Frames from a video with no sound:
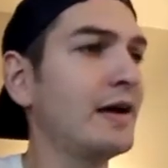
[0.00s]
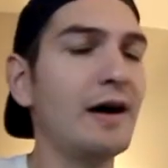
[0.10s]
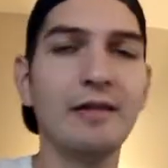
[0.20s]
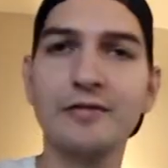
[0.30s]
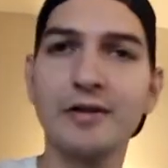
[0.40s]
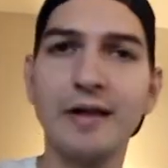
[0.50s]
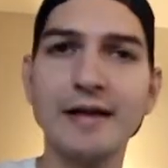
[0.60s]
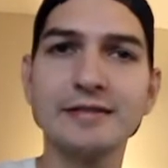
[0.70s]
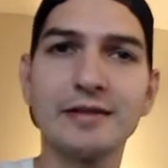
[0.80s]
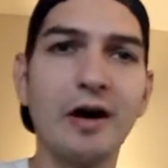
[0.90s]
I love the
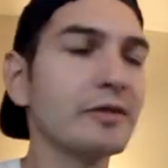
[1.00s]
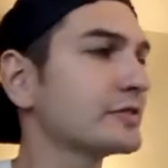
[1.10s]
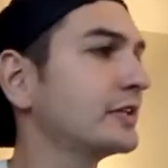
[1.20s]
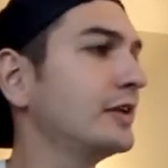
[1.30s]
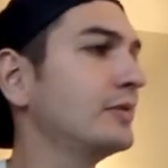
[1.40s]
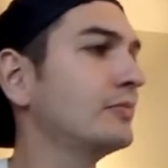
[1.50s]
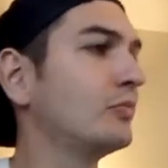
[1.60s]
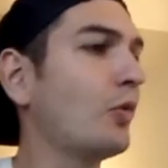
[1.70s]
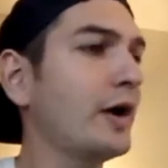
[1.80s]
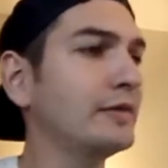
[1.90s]
classic color
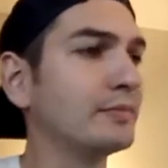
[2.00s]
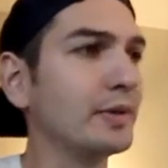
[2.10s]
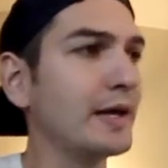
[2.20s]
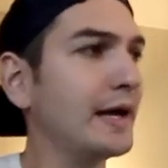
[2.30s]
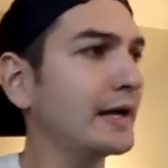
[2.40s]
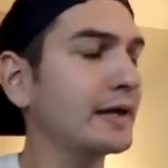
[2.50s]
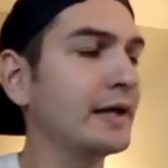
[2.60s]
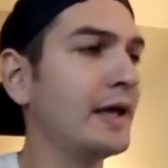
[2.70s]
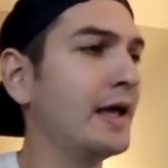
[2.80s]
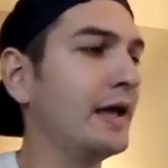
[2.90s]
scheme, white and black.
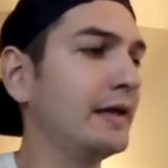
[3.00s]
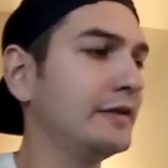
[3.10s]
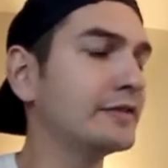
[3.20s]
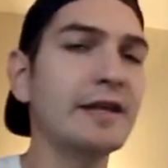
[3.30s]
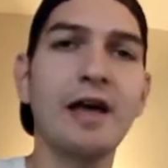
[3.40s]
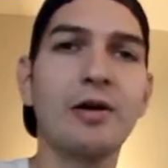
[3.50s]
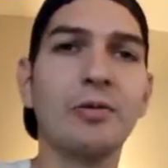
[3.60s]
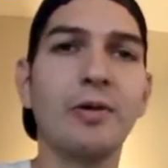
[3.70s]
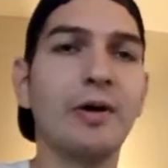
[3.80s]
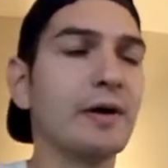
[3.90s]
You just can't go
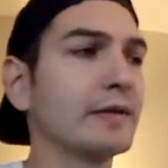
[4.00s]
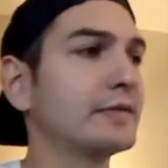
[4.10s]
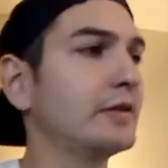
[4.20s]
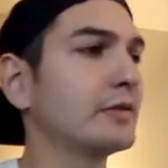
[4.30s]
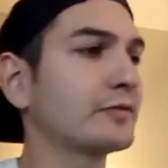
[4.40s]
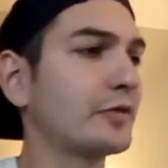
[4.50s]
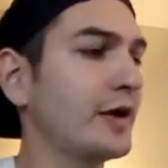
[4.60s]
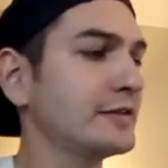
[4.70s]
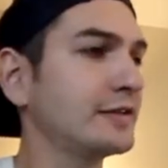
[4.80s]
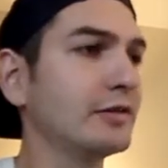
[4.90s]
wrong. They look
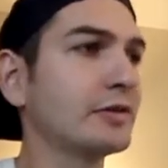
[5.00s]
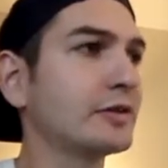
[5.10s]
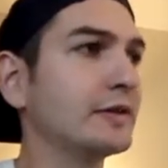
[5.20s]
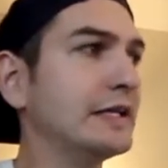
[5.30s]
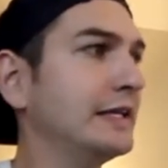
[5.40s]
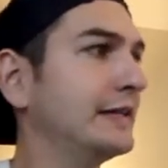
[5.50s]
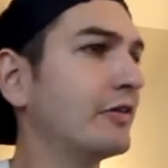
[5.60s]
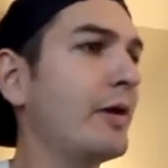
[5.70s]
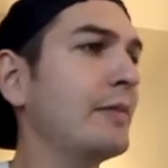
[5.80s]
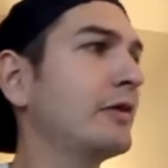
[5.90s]
fresh, they look clean. They
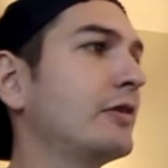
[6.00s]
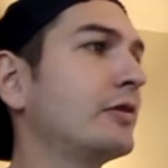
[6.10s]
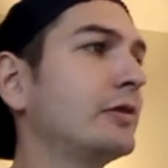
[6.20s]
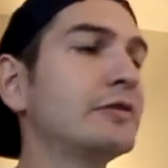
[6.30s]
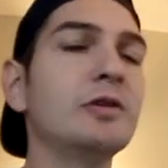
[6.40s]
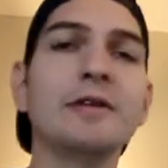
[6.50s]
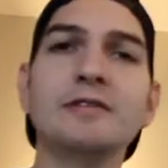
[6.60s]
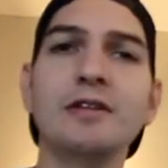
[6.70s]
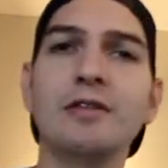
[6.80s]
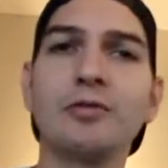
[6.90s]
remind old
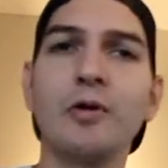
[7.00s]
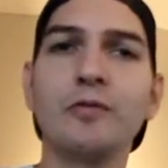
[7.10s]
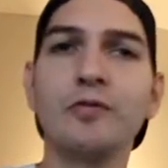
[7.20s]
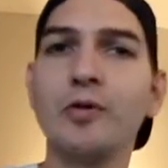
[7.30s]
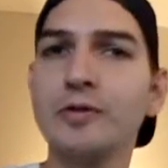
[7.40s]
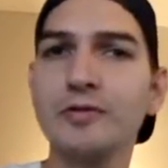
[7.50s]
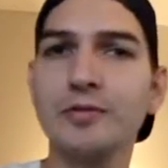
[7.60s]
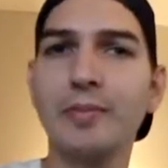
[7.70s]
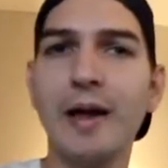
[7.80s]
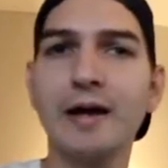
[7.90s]
USD Throne 4s
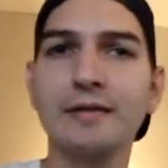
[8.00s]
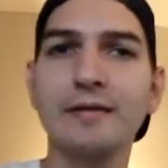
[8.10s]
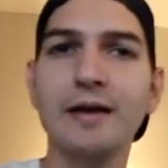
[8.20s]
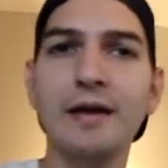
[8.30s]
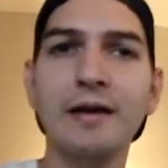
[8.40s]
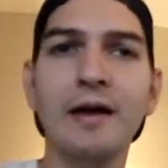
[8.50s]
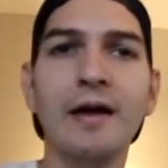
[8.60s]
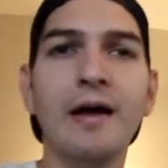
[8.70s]
from back in the day.